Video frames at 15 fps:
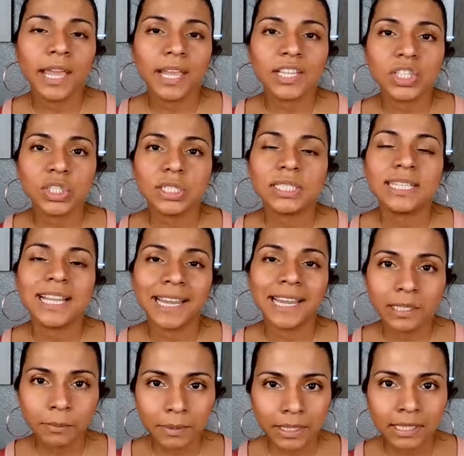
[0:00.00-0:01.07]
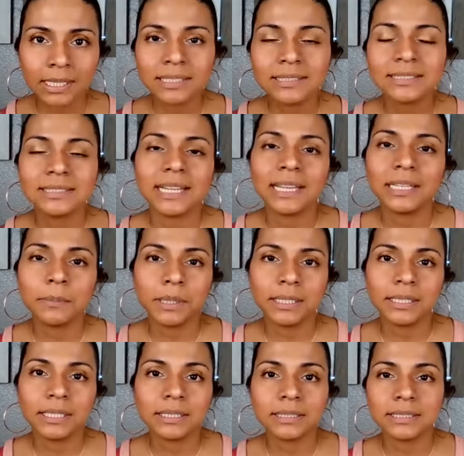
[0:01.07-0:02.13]
It's just 90 minutes
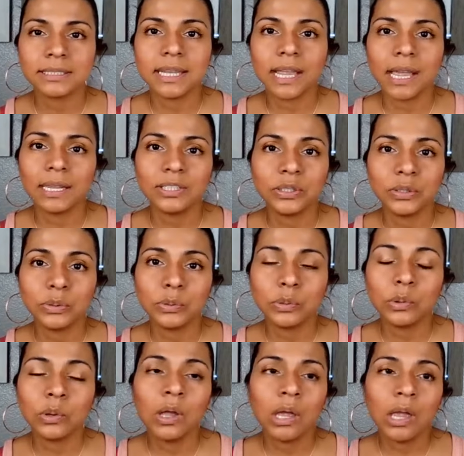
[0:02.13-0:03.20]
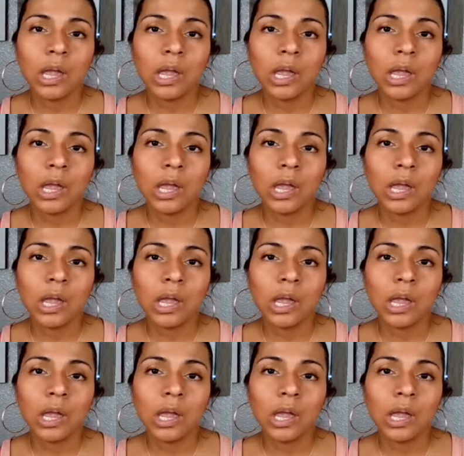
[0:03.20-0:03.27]
that you